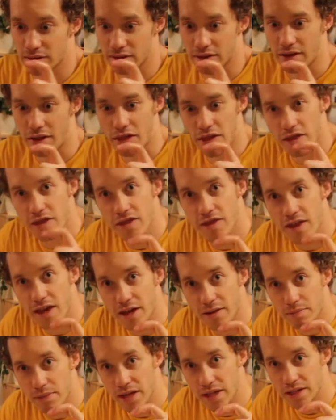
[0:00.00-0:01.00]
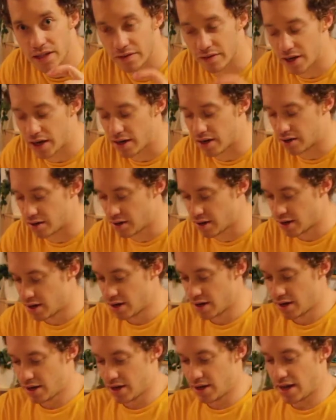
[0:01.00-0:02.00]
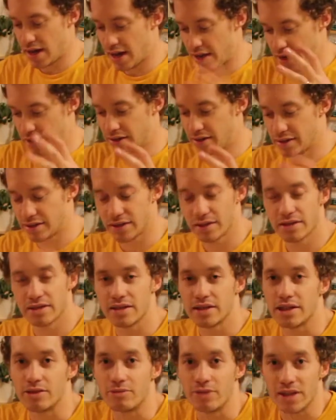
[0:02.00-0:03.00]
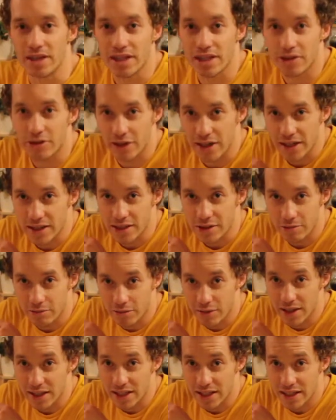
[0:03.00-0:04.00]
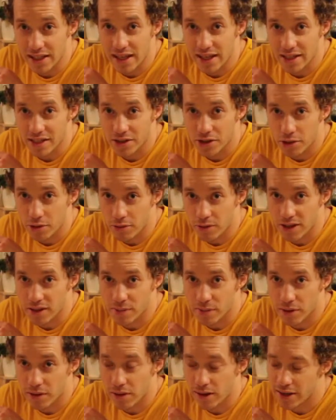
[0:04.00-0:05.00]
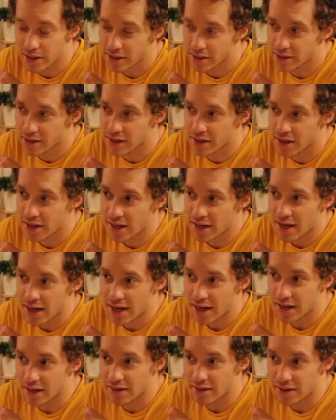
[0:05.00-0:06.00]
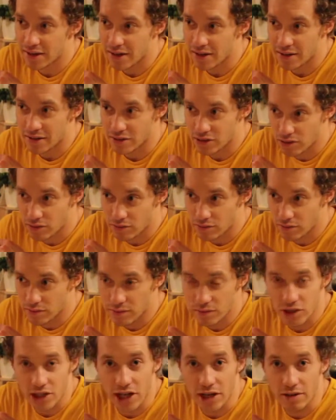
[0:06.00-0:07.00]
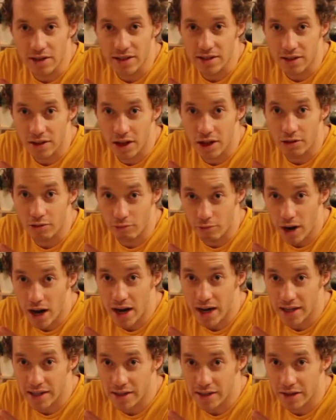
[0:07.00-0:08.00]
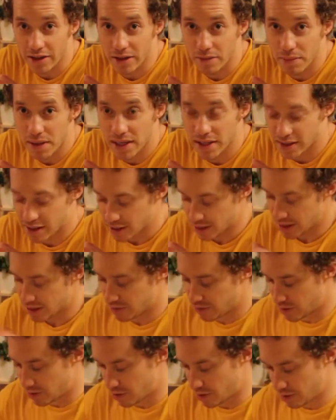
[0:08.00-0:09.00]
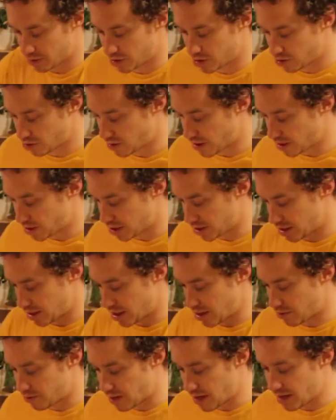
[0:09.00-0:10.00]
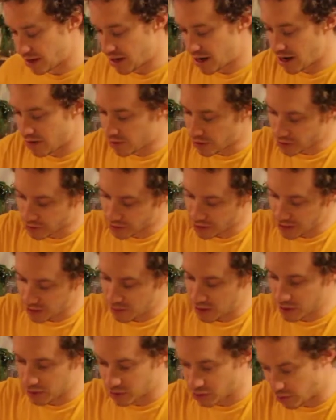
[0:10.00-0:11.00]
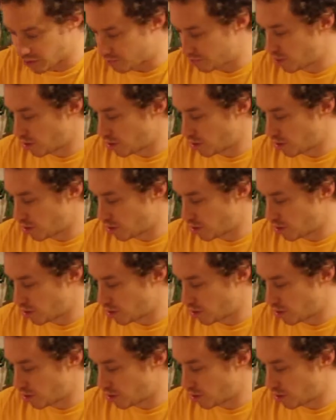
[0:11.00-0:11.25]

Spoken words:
it's a thick piece of iron, and it really creates a really nice crisp crust, and it generates a lot of rise on the pizza even though I'm stretching it out, right? I've also seen people sort of